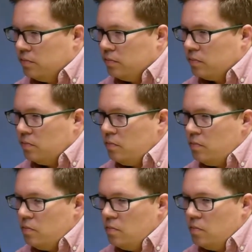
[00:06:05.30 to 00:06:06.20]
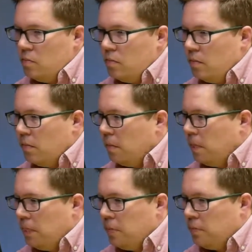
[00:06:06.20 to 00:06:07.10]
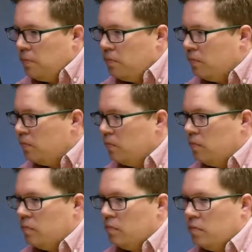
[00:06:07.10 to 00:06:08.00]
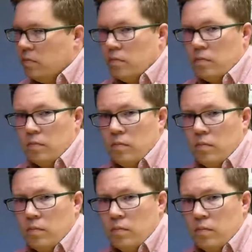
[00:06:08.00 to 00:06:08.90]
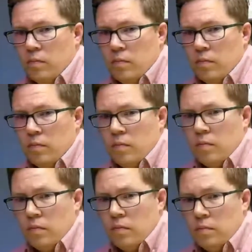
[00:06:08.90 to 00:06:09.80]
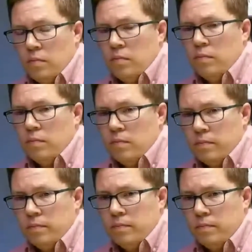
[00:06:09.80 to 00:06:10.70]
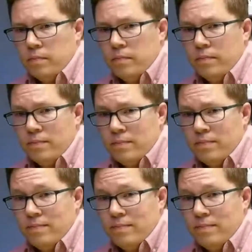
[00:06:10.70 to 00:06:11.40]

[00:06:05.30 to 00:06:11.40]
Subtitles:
(silent)